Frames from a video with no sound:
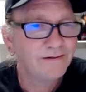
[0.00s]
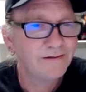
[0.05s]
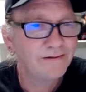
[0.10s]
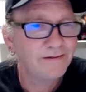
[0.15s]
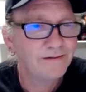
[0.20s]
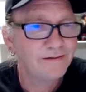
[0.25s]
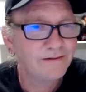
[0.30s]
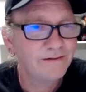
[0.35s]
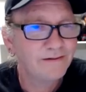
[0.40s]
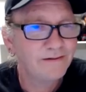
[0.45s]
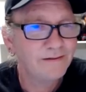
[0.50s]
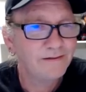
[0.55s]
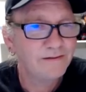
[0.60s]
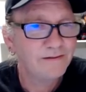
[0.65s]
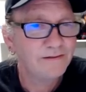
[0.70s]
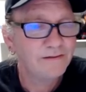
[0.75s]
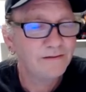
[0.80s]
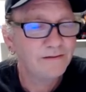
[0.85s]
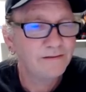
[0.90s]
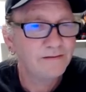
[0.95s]

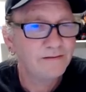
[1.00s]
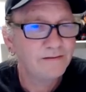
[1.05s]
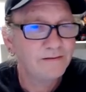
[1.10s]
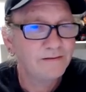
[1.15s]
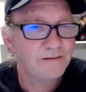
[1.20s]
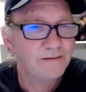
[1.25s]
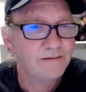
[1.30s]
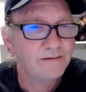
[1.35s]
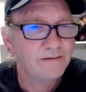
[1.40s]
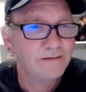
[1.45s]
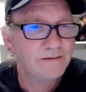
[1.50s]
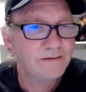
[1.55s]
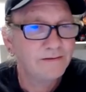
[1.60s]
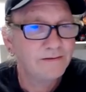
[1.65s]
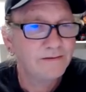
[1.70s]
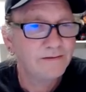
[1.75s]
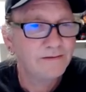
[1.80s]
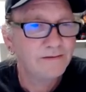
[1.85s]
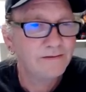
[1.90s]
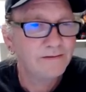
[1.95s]

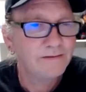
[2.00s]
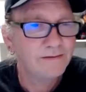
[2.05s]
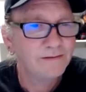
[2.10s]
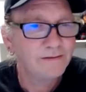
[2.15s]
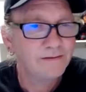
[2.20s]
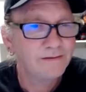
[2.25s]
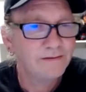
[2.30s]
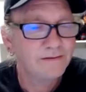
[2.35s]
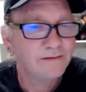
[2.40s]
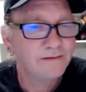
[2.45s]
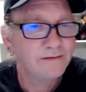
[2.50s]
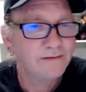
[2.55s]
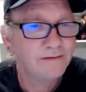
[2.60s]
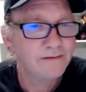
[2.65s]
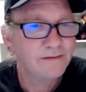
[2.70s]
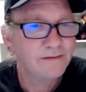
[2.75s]
(not speaking)